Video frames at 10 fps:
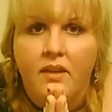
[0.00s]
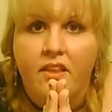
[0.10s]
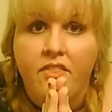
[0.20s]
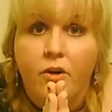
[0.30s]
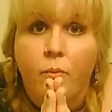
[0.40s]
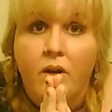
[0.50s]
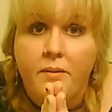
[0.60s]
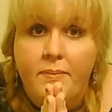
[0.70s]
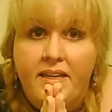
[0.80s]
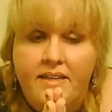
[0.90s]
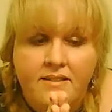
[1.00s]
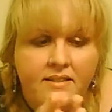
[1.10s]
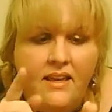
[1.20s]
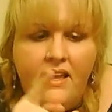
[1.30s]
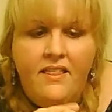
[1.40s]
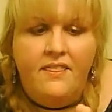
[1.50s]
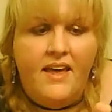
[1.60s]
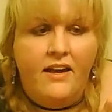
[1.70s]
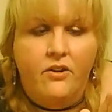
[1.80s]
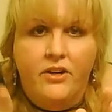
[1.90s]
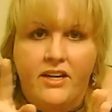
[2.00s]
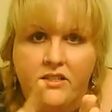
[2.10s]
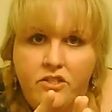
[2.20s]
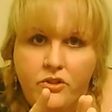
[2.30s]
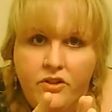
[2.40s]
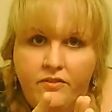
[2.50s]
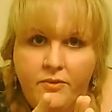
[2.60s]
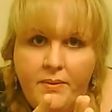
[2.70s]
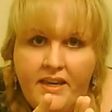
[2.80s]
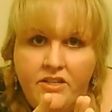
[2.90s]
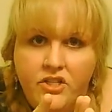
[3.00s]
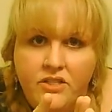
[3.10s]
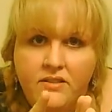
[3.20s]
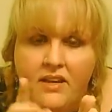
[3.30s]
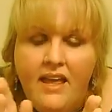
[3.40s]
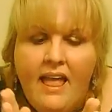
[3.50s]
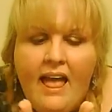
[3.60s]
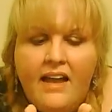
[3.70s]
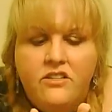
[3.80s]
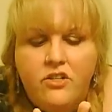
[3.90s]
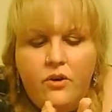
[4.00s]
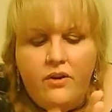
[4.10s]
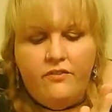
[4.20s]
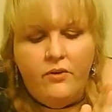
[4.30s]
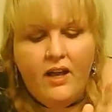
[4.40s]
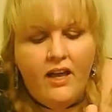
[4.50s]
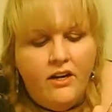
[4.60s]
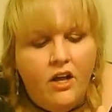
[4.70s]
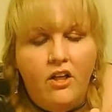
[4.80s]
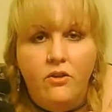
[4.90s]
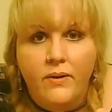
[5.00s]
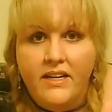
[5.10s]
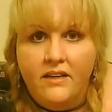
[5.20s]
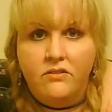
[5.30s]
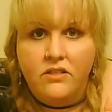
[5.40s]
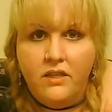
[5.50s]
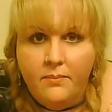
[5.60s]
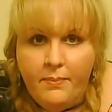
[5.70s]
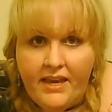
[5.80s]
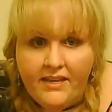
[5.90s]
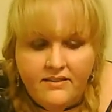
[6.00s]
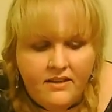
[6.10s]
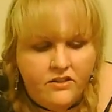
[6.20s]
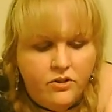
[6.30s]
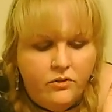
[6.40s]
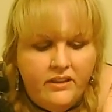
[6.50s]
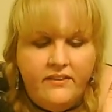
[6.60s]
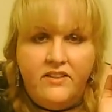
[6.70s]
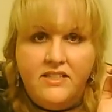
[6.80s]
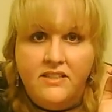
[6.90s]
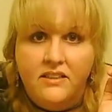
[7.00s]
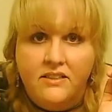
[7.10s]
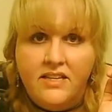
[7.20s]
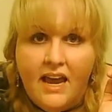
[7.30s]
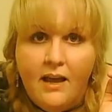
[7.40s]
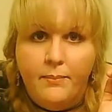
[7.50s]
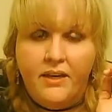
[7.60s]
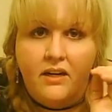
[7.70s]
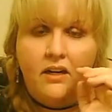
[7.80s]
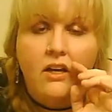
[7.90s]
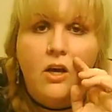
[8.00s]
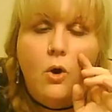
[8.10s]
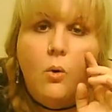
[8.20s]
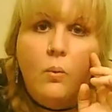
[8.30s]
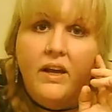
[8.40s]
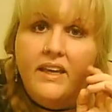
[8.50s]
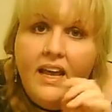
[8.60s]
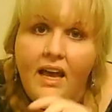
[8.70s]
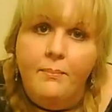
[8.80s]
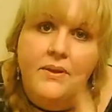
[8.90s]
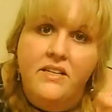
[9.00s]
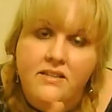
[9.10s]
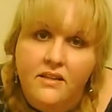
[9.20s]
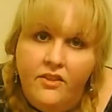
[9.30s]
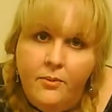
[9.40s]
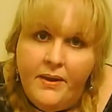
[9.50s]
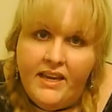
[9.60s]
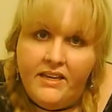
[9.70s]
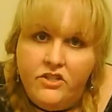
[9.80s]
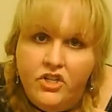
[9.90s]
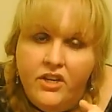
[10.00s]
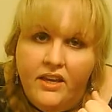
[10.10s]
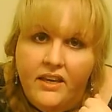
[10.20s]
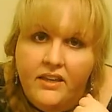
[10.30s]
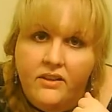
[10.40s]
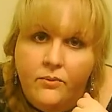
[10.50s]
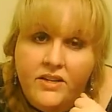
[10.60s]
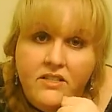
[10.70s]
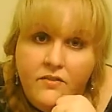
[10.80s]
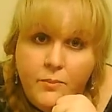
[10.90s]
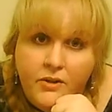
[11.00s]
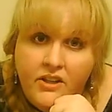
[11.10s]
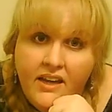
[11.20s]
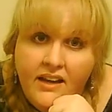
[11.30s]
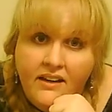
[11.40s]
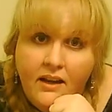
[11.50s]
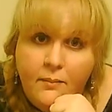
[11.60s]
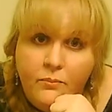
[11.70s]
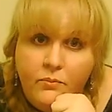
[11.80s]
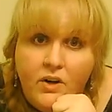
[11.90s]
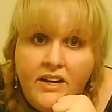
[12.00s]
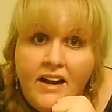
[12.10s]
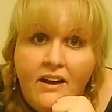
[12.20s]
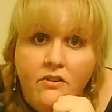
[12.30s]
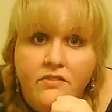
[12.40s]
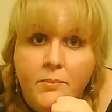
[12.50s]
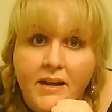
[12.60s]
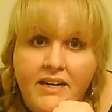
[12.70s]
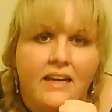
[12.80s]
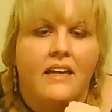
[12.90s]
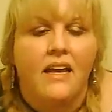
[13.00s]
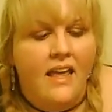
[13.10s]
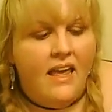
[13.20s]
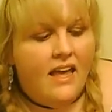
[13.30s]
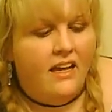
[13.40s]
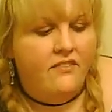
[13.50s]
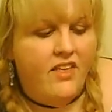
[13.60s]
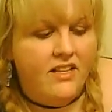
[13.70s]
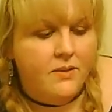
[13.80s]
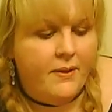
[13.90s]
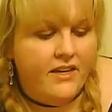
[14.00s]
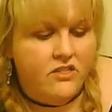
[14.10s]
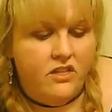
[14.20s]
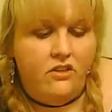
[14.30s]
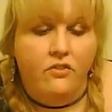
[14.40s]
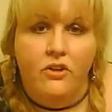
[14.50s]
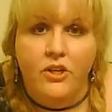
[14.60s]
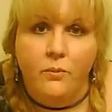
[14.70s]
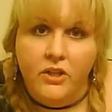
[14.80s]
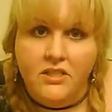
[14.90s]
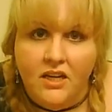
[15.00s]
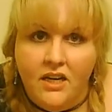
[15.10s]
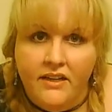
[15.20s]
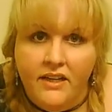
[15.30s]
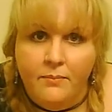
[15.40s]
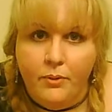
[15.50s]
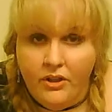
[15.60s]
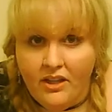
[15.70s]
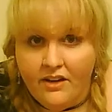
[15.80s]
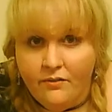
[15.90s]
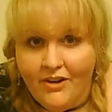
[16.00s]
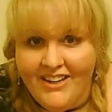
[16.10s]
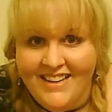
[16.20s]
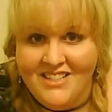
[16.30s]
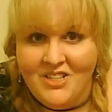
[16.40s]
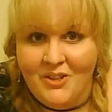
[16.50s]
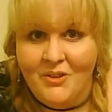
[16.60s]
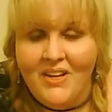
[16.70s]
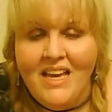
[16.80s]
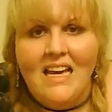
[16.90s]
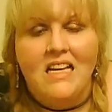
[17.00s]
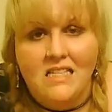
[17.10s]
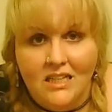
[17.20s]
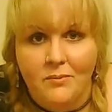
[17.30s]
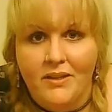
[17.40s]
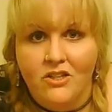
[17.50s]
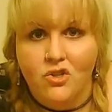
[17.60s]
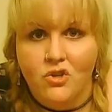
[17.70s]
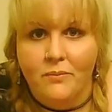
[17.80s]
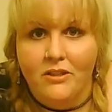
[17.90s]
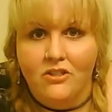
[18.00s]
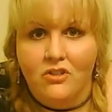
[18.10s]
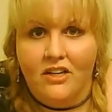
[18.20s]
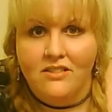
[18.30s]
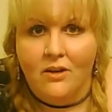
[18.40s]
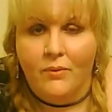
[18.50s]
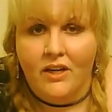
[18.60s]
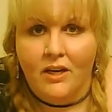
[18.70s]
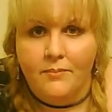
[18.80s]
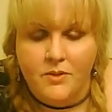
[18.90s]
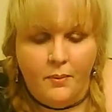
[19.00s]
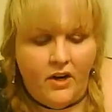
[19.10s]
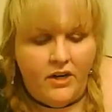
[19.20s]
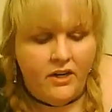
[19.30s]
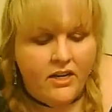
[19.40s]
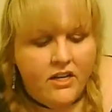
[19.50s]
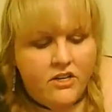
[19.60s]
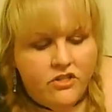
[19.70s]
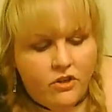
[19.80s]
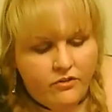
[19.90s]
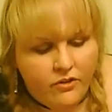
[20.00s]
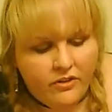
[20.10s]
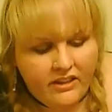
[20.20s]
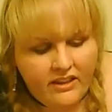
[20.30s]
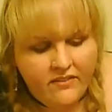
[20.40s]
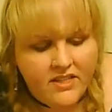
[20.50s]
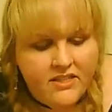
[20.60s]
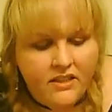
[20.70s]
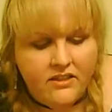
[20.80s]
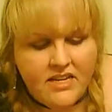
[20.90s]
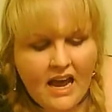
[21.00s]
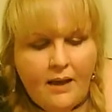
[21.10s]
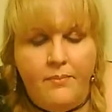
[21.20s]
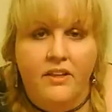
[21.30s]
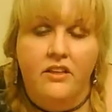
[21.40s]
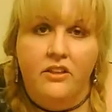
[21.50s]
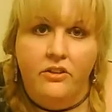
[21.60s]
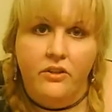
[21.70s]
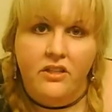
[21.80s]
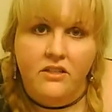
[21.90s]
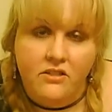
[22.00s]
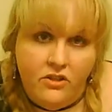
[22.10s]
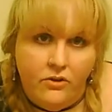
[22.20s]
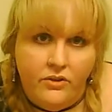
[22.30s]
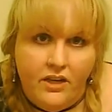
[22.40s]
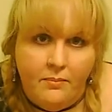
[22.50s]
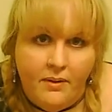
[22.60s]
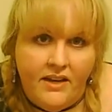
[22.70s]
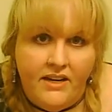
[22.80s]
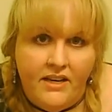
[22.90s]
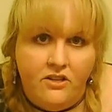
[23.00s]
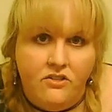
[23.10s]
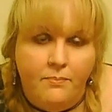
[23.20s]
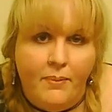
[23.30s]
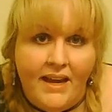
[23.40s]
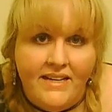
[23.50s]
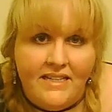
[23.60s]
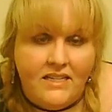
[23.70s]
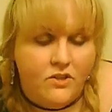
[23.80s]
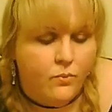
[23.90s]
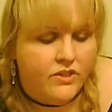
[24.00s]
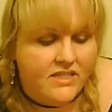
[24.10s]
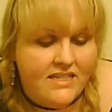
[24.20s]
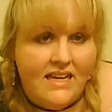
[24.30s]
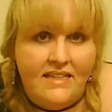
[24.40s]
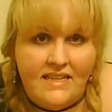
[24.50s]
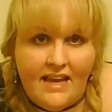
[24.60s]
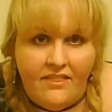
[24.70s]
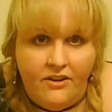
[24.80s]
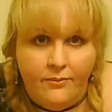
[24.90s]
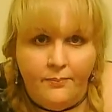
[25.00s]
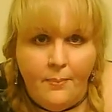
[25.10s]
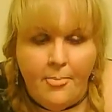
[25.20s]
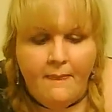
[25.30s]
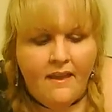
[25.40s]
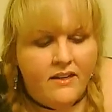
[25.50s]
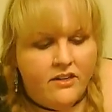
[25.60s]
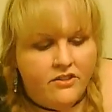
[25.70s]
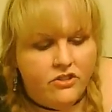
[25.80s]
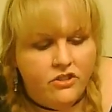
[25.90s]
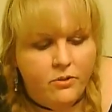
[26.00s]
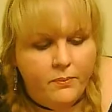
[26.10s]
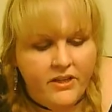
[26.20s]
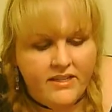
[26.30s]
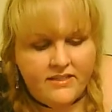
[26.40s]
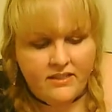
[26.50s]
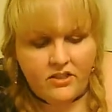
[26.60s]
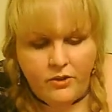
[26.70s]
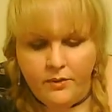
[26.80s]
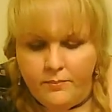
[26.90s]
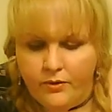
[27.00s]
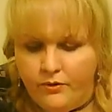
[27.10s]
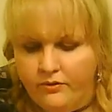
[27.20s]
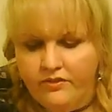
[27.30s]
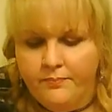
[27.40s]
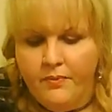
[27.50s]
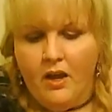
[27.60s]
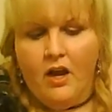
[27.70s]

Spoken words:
They're one piece that creates two different pages. And so if you cut all the way down to the base and don't leave this little tab here, what can happen is another page in the rest of the book can come right out of the binding. And if that's a page that you've already worked on and put a lot of work into, it's going to be extremely distressing when it comes apart. So if you leave this little tab, then the glued in and sewn in bindings will stay together. Now they're super easy to remove.